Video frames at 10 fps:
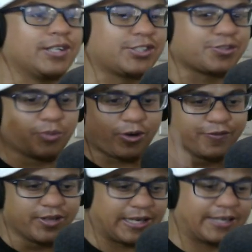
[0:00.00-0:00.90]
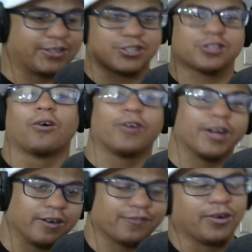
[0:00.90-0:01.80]
It's more of the, like the story
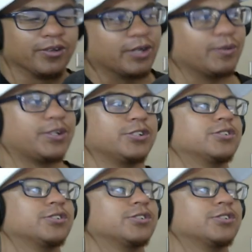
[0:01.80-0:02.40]
unfolding, which is